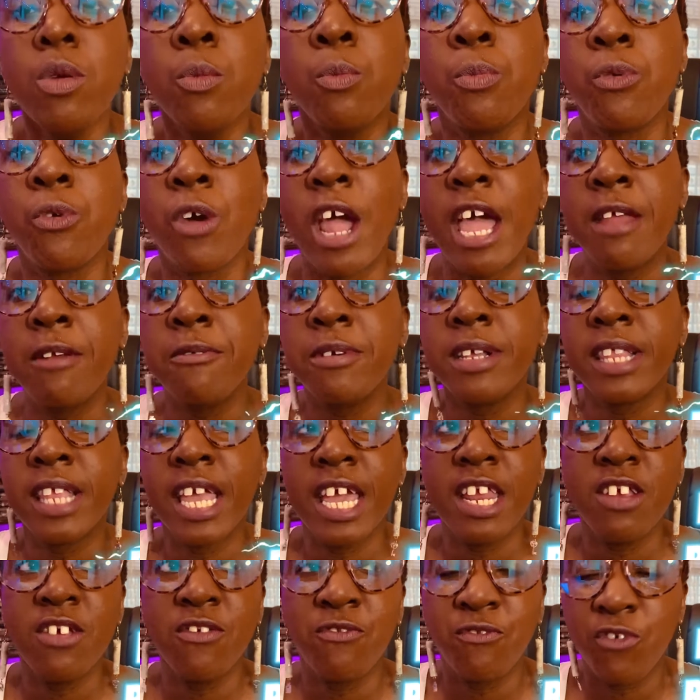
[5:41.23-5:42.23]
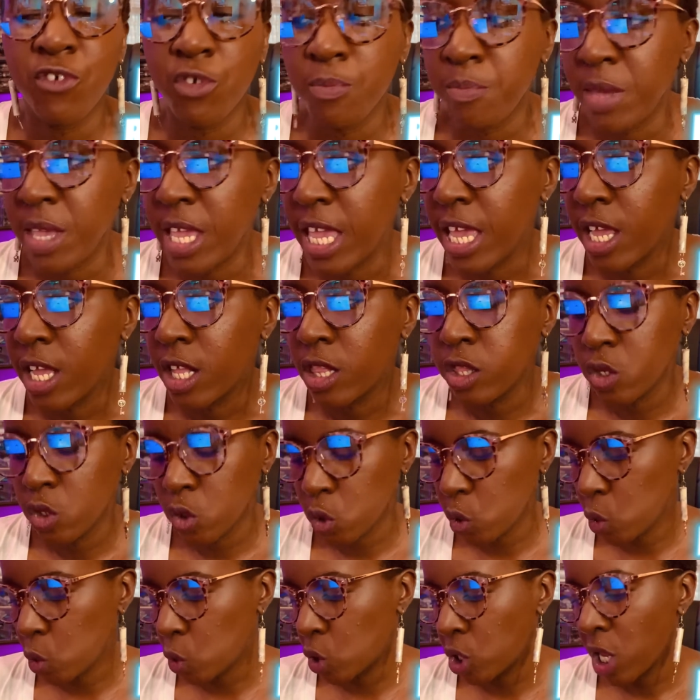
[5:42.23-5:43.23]
Brand related for me
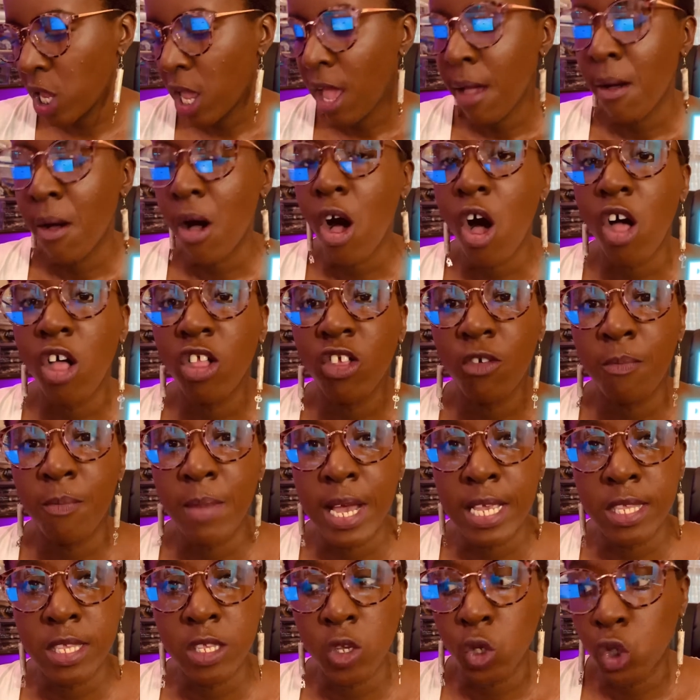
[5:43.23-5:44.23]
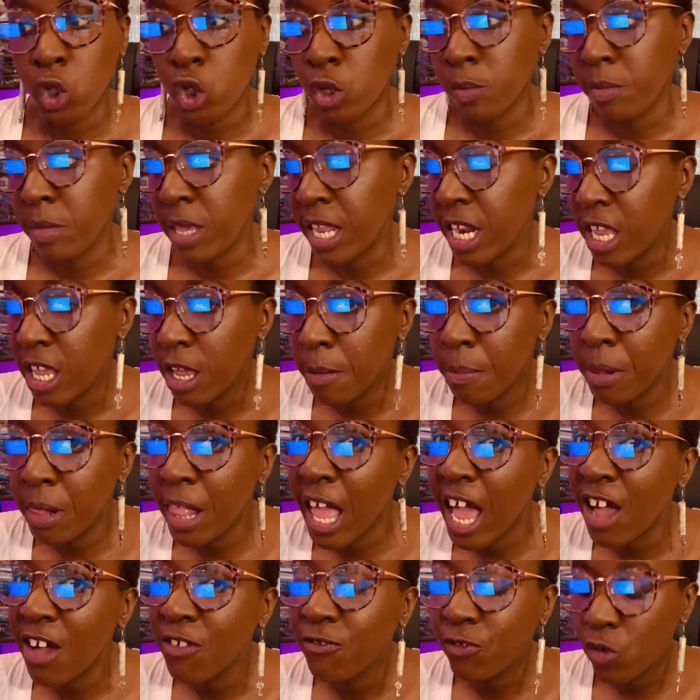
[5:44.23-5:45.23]
includes all of my social media
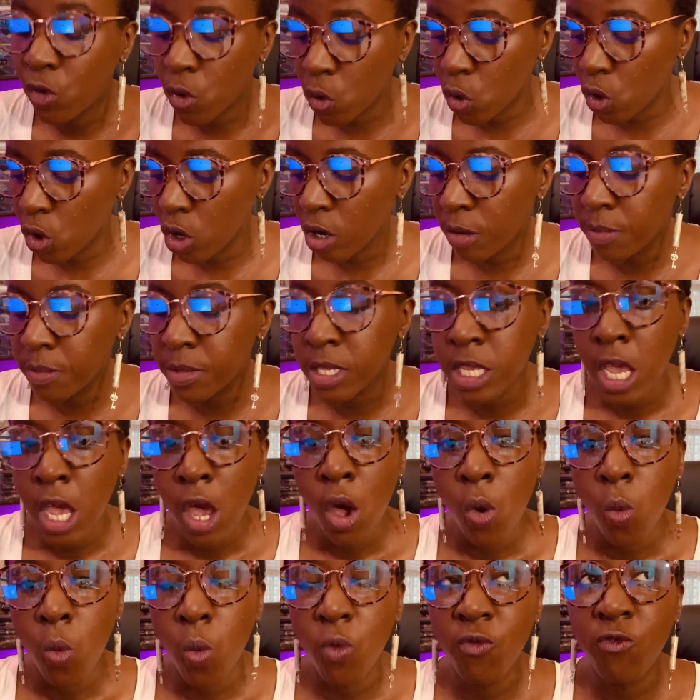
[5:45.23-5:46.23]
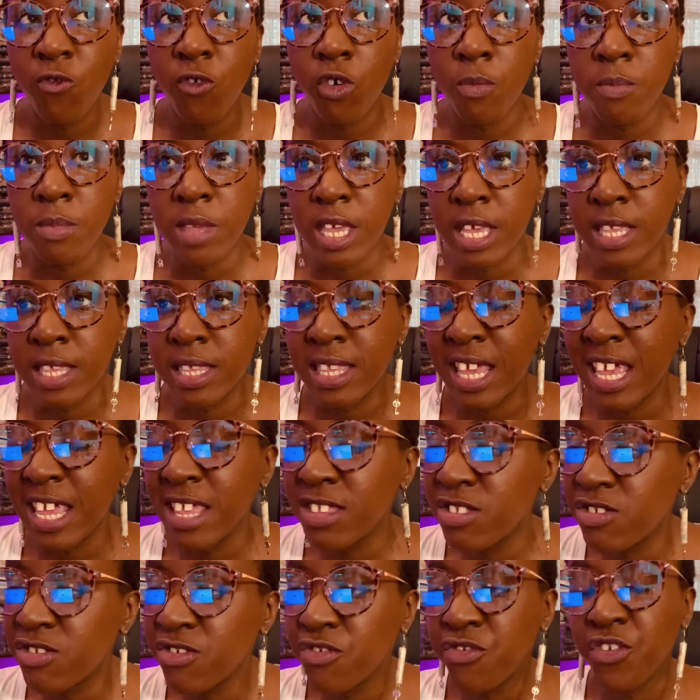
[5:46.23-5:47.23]
platforms. For me, it's
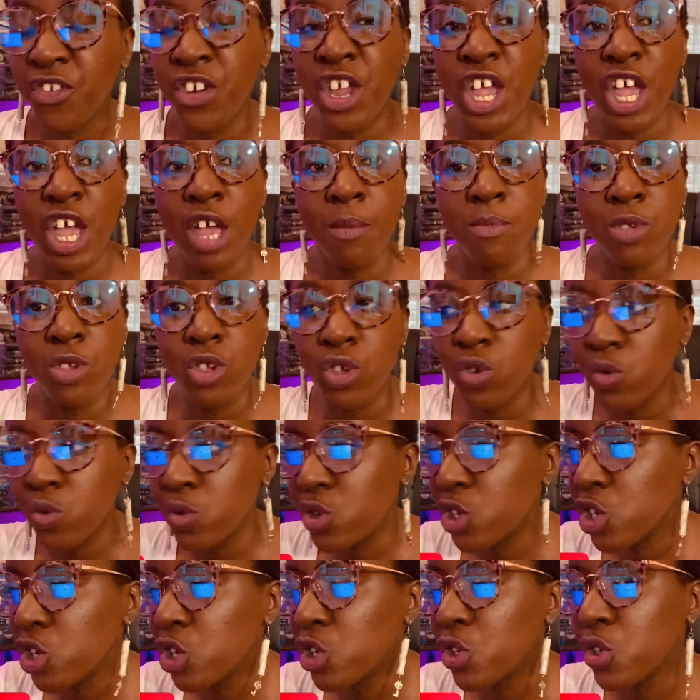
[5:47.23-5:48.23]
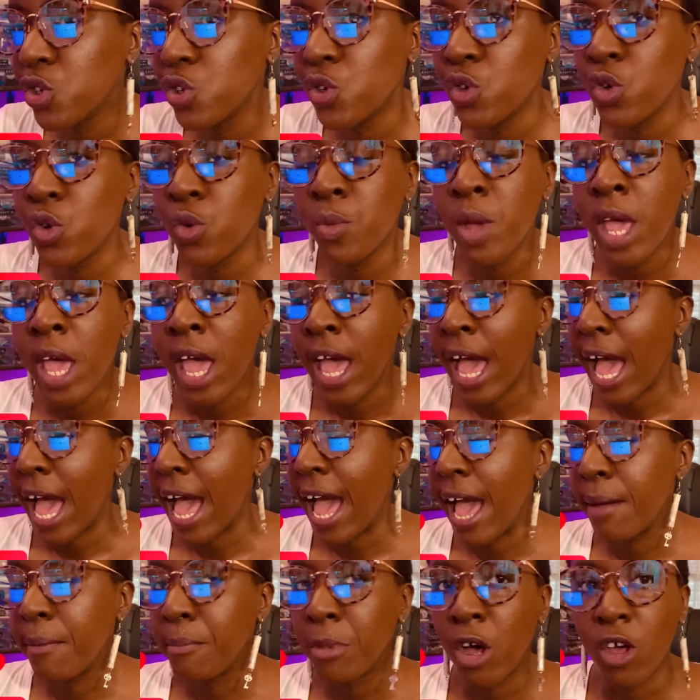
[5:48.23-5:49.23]
Instagram, YouTube.
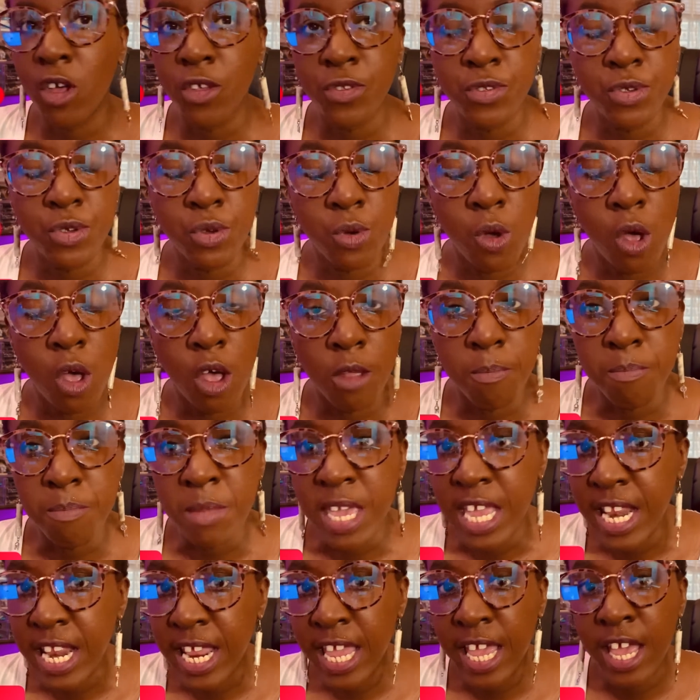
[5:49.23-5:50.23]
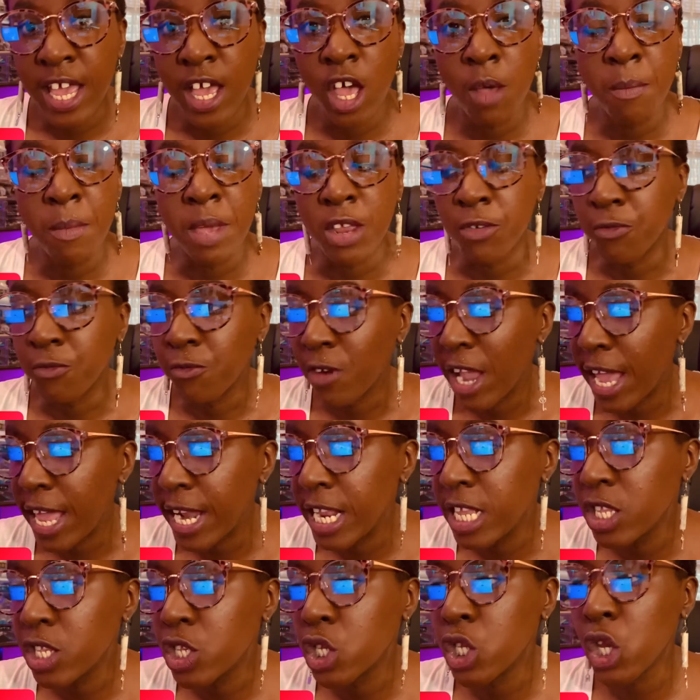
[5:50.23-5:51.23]
I'm also on Medium and
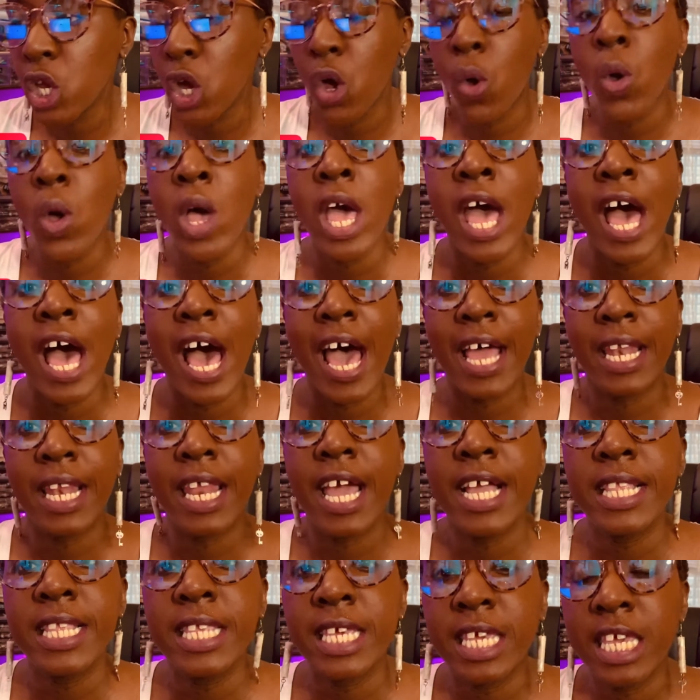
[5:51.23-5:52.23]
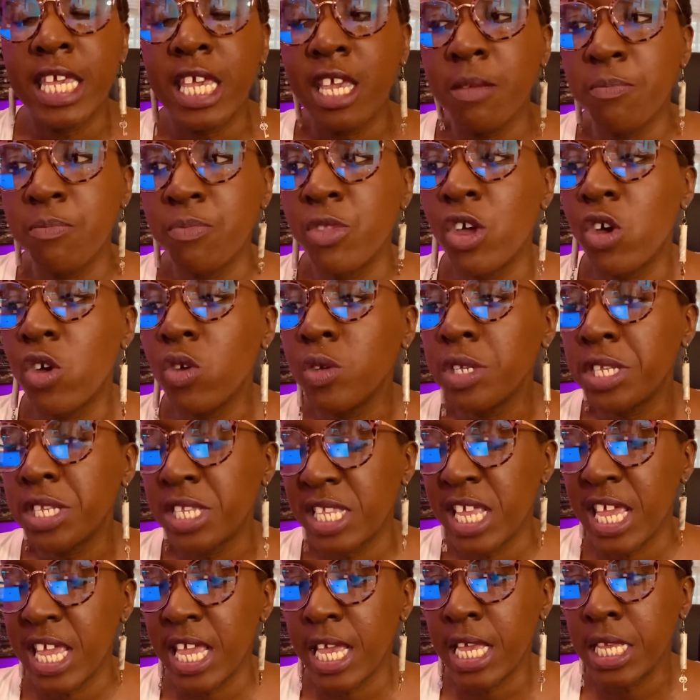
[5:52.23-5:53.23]
Reddit. So I like to keep those
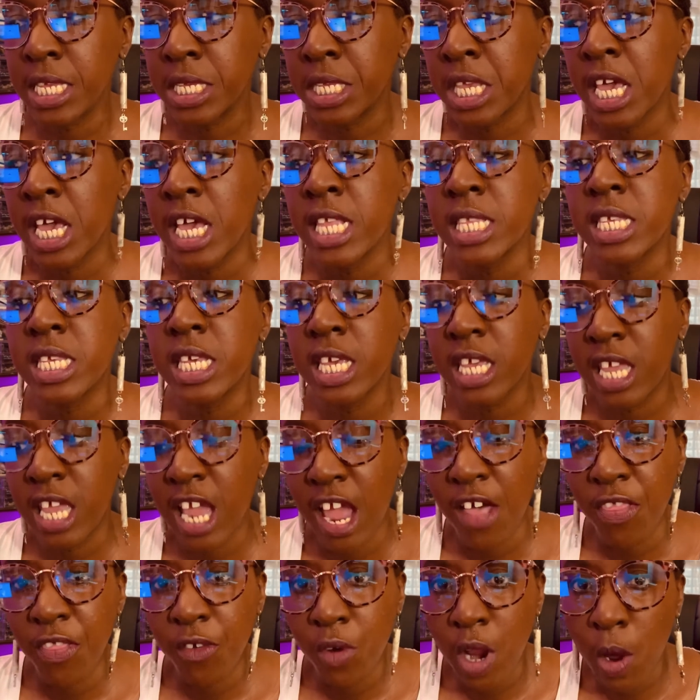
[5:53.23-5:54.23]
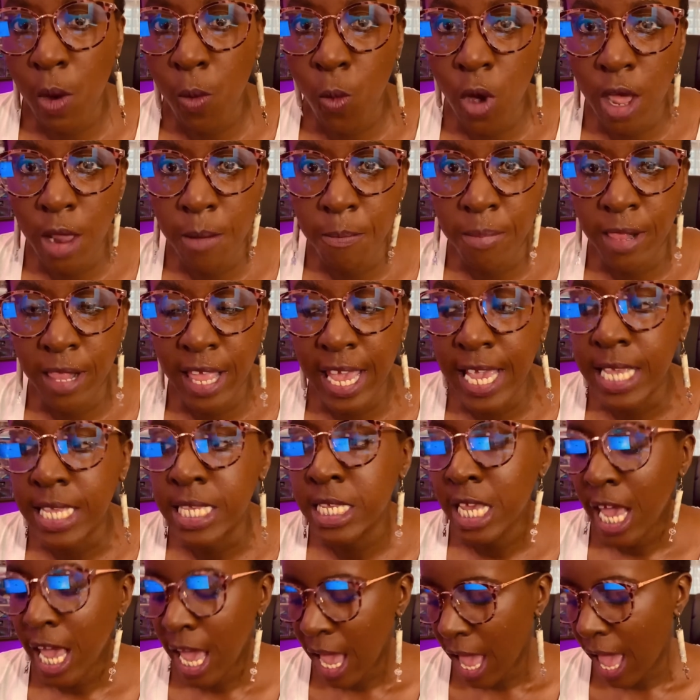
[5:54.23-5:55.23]
things together in one place.